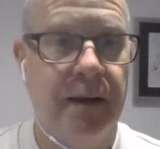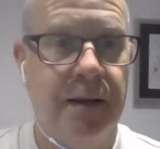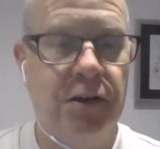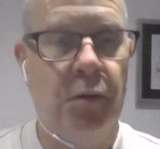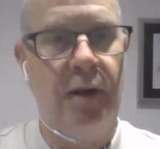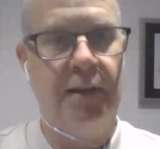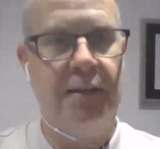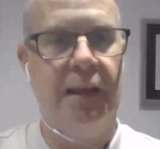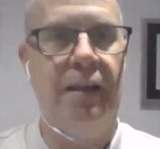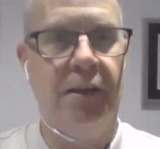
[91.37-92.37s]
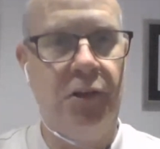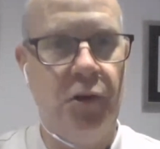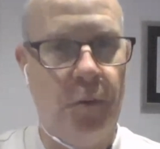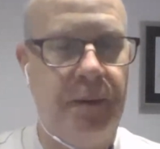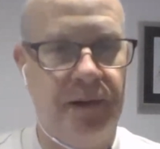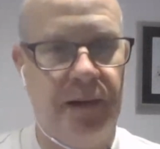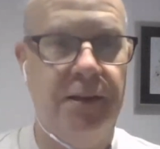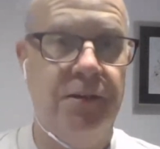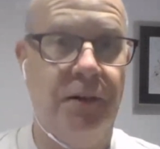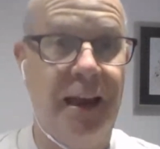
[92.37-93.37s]
To what extent is your
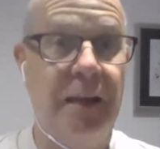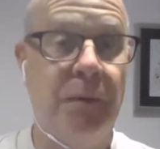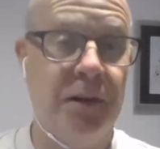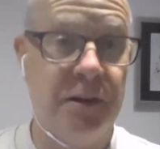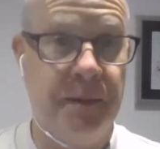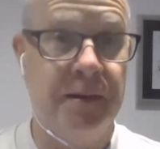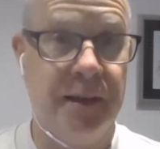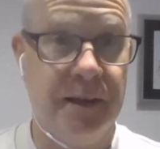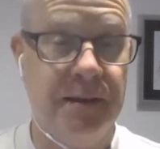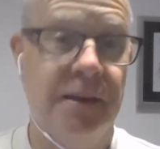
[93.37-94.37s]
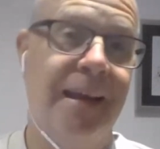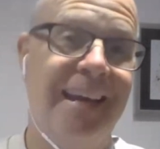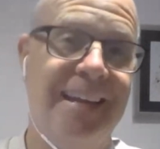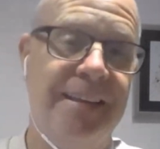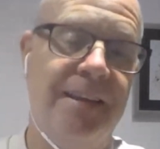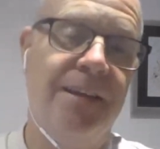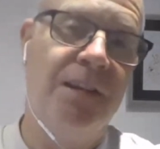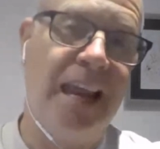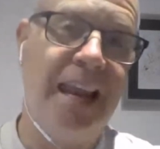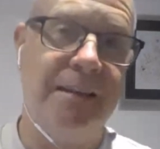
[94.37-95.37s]
business or anybody's business
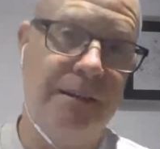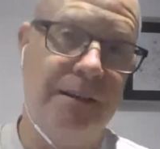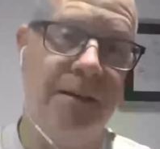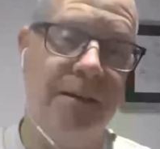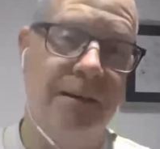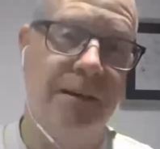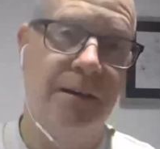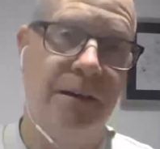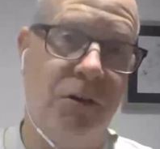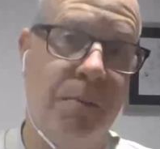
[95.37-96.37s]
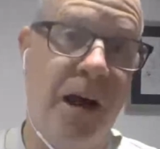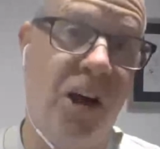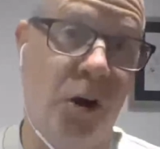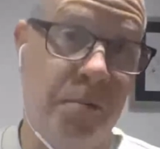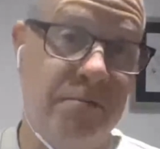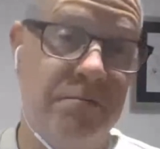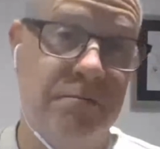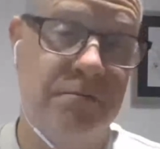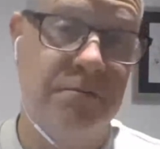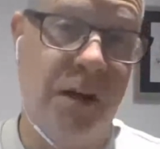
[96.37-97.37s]
disconnected from harm,
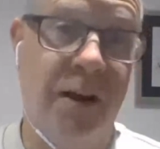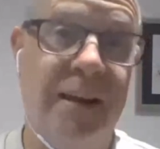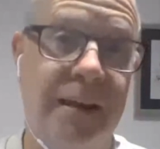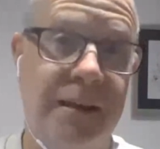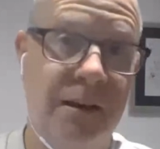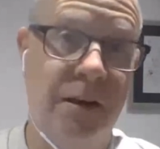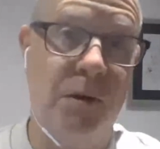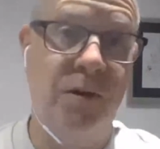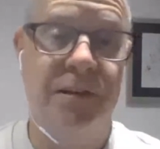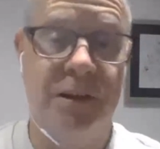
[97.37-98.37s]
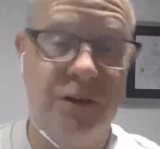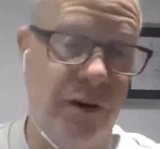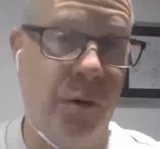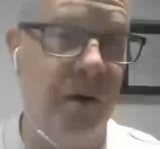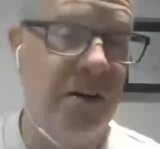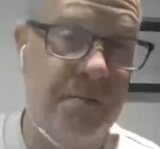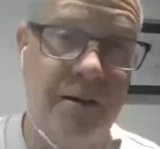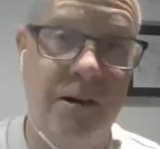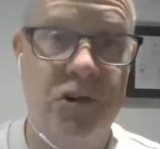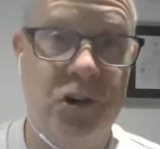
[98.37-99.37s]
i.e. communities far away from
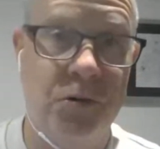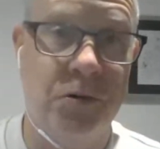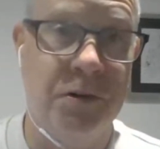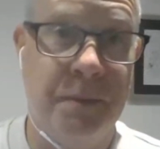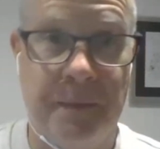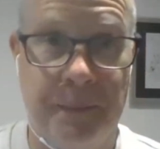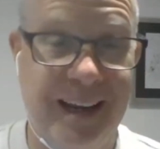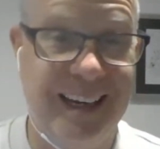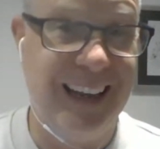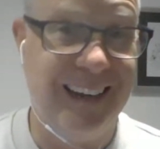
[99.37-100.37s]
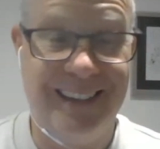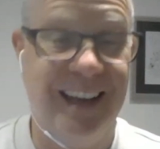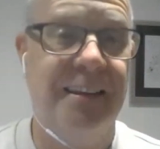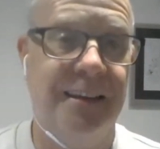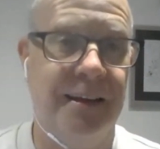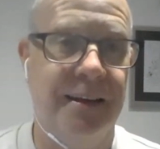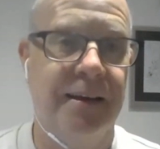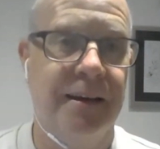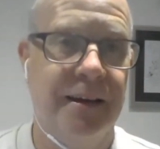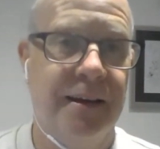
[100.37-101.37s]
our own shores being paid next to nothing
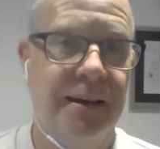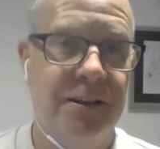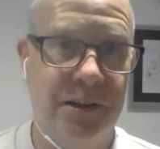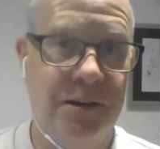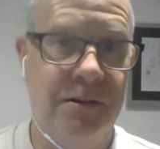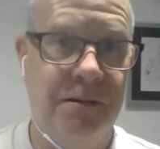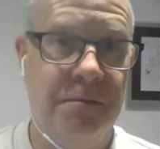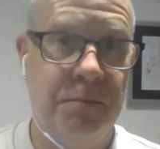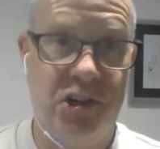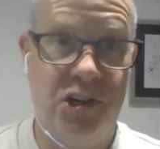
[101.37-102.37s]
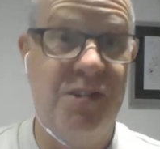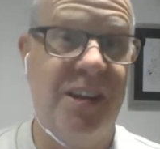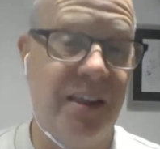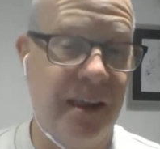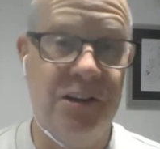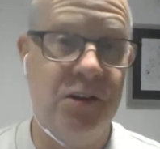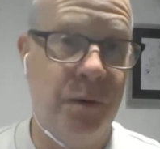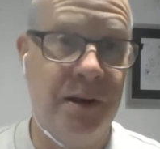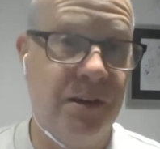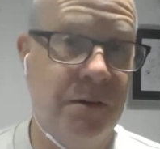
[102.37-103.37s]
to produce the things that we're
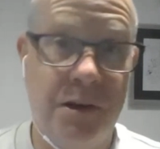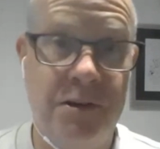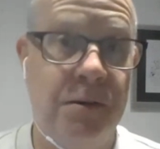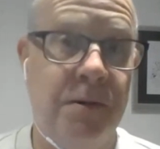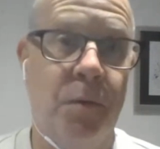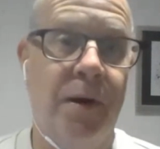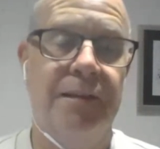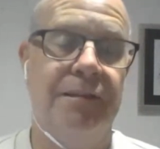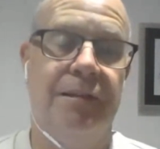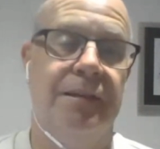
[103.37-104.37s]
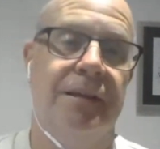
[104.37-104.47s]
so used to in the West?